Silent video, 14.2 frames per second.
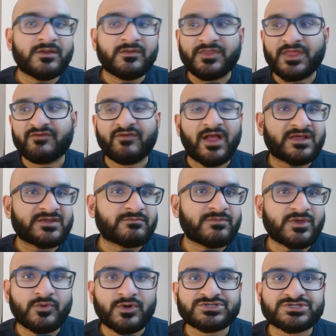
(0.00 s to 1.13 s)
They've asked me
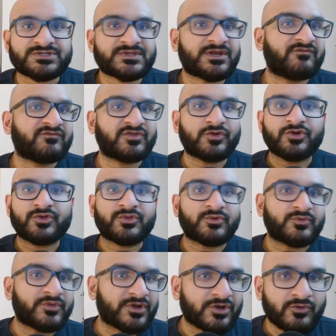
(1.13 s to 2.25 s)
questions and I've learned
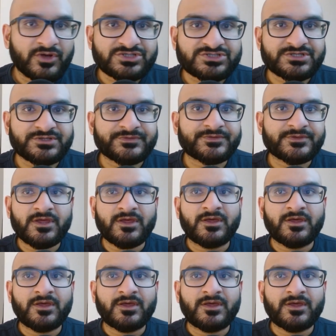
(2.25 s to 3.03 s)
through their questions.